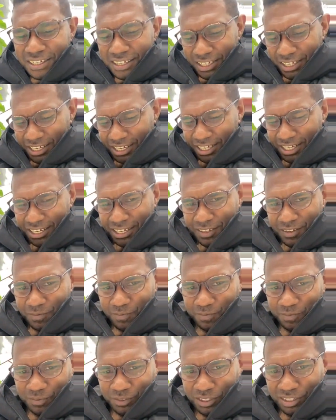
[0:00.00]
um,
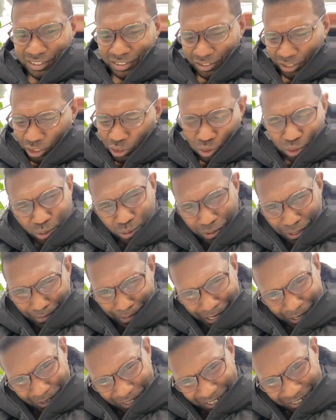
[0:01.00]
just to talk
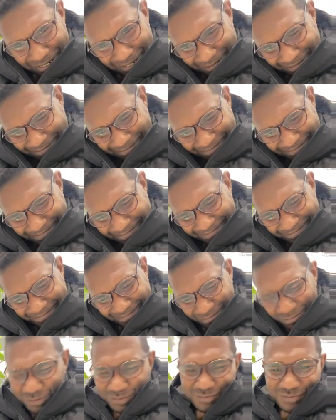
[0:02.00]
about it.
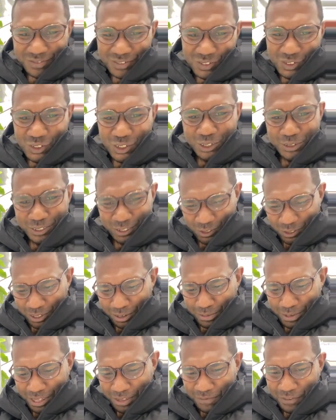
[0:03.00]
Talk
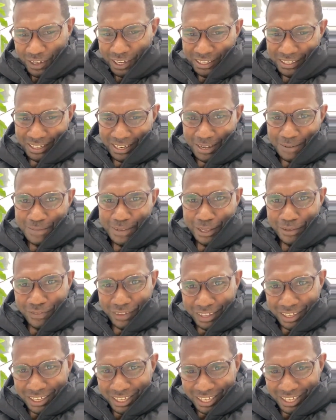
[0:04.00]
about the fact that I'm leaving.